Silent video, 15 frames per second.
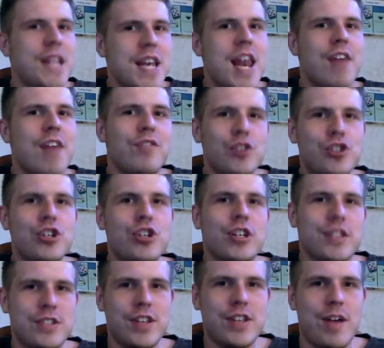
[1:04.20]
never
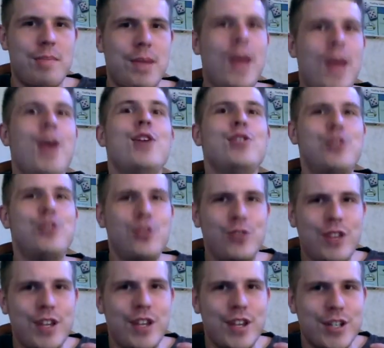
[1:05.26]
shuts up, to
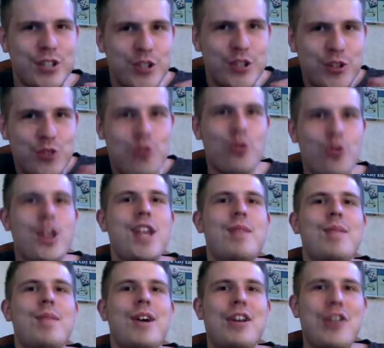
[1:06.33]
the
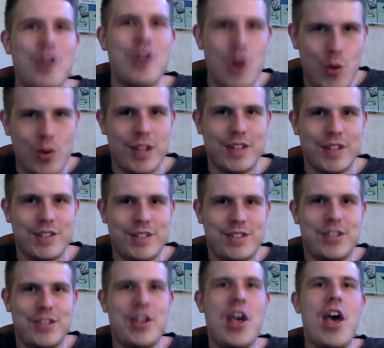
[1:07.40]
extreme
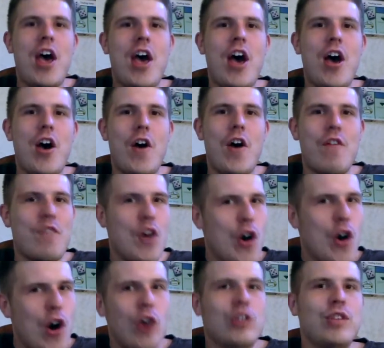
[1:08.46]
annoyance of
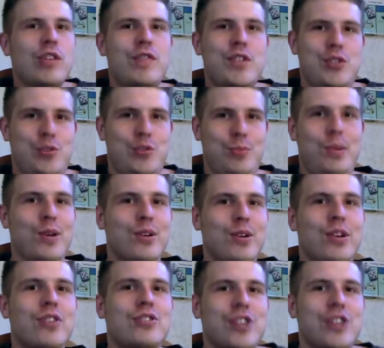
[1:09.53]
all of his
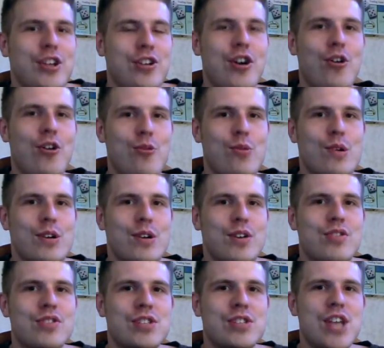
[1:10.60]
superiors and
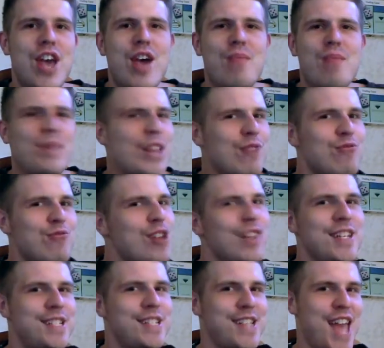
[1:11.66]
co-workers. But they
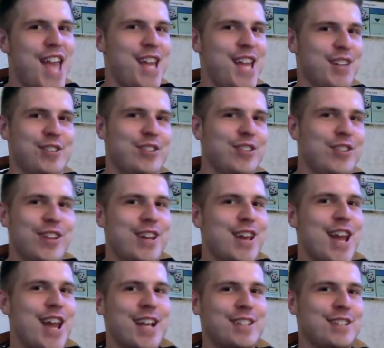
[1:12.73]
really take it to the
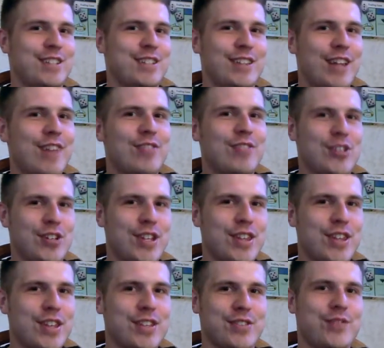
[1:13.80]
next level
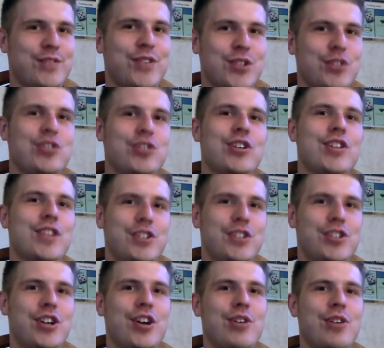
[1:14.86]
in this version of the
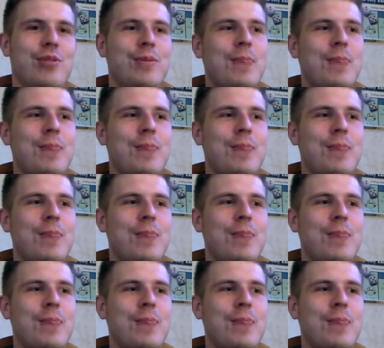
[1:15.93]
show.